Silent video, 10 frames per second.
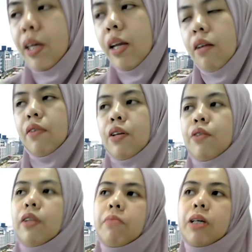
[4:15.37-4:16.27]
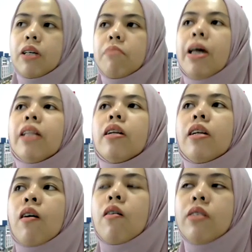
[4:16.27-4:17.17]
individually because
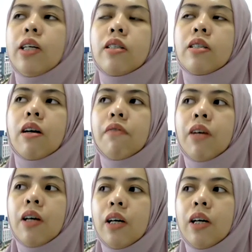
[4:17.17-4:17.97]
maintenance cost itself